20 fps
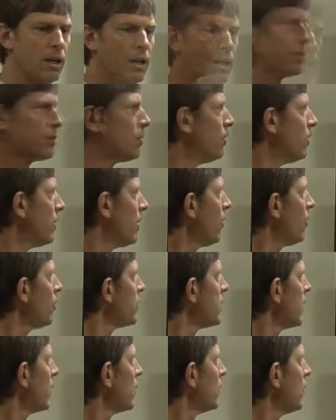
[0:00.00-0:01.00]
So now we'll
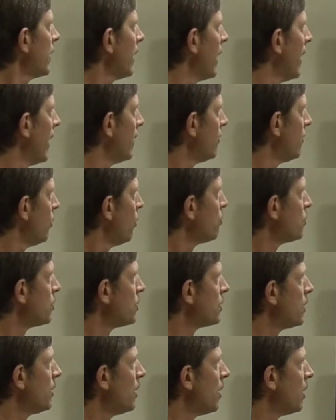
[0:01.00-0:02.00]
take a look at
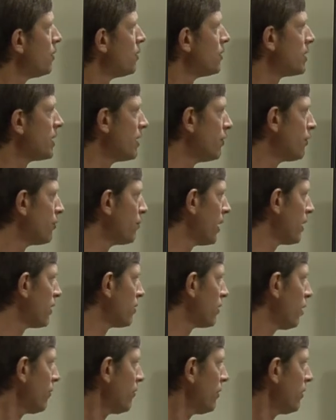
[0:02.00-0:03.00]
oats underseeded with red
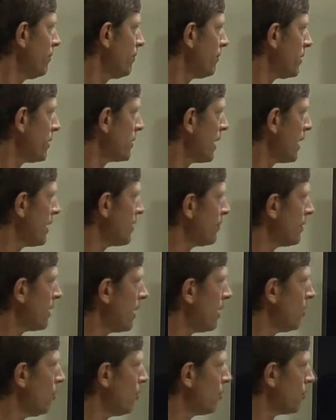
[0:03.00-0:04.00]
clover. In this case, we got
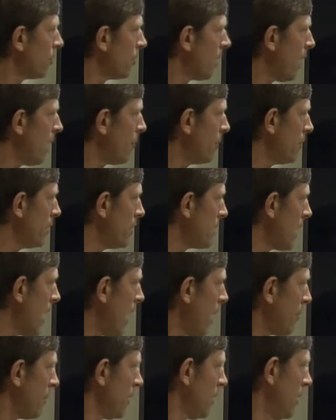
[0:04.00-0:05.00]
our oat crop on the
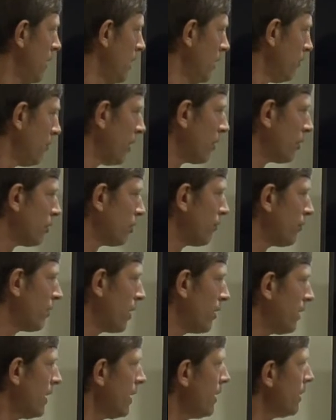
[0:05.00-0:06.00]
top, red clover
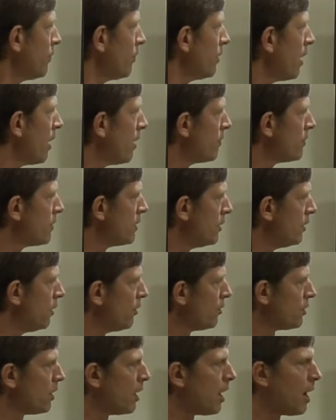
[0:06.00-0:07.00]
underneath. We harvested the
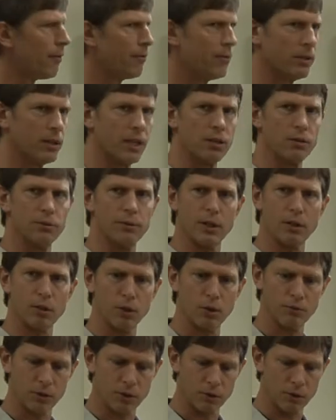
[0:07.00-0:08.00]
oats off and let the red
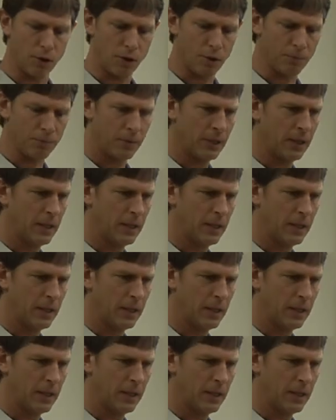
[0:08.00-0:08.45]
clover grow.